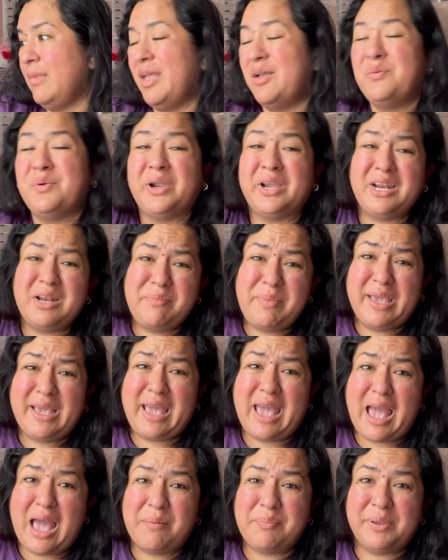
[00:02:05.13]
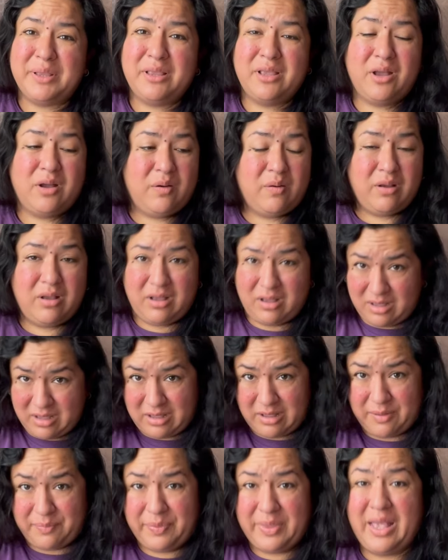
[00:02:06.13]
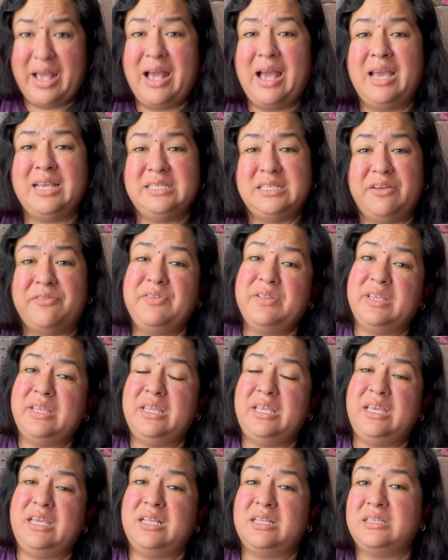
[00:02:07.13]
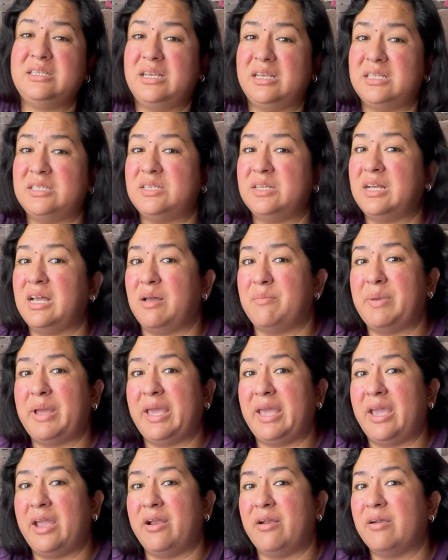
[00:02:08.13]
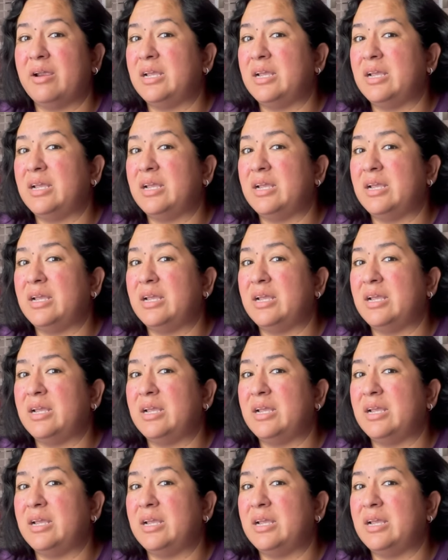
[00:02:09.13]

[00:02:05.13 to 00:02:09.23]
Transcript: We're gonna make it happen though. I definitely need to cut my hair.